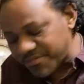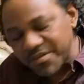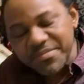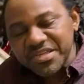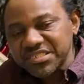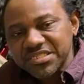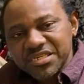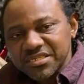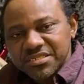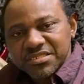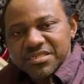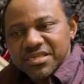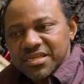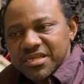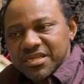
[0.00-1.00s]
no
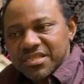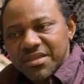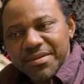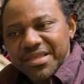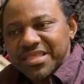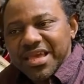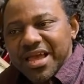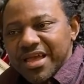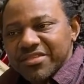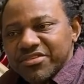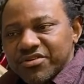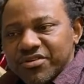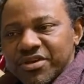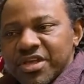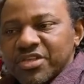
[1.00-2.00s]
business, them a charge
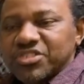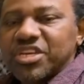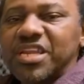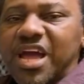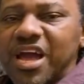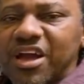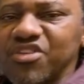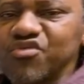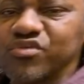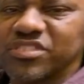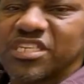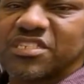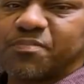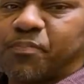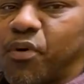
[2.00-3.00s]
you. Say now I use
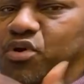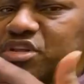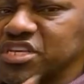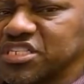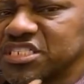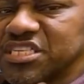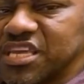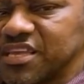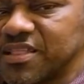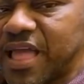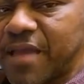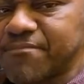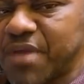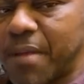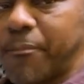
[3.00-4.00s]
this police thing,
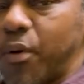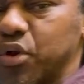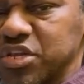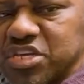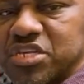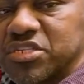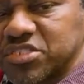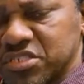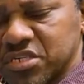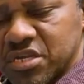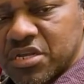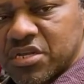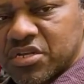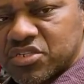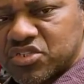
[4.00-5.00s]
like me a police.
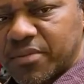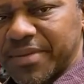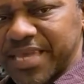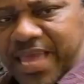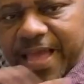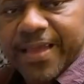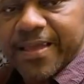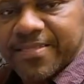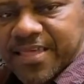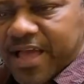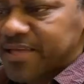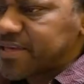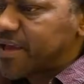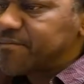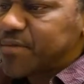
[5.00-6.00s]
So make can't get
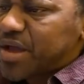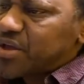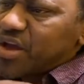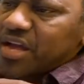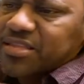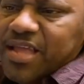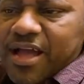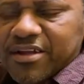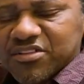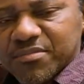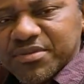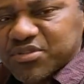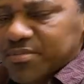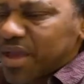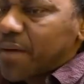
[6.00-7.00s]
charged, I man attack to
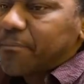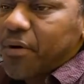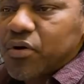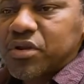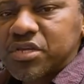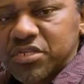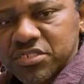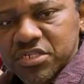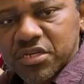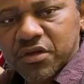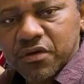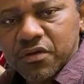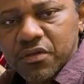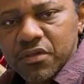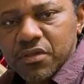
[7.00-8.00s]
me to me a police, you know.
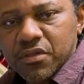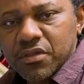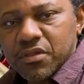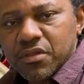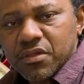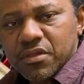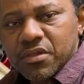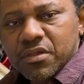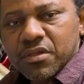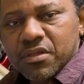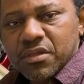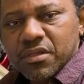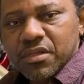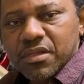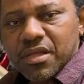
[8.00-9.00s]

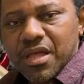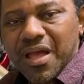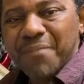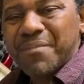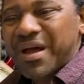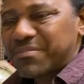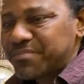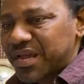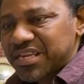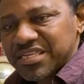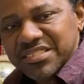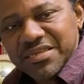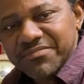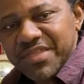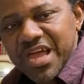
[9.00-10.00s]
A bad man
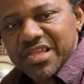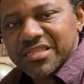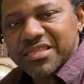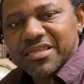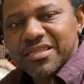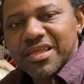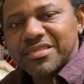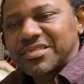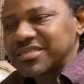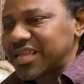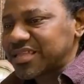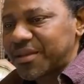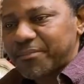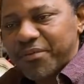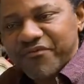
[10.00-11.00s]
is him that. It is
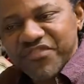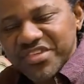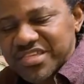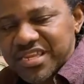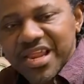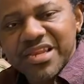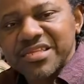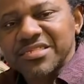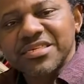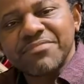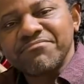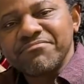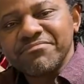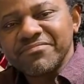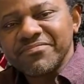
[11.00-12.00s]
not a professionalism.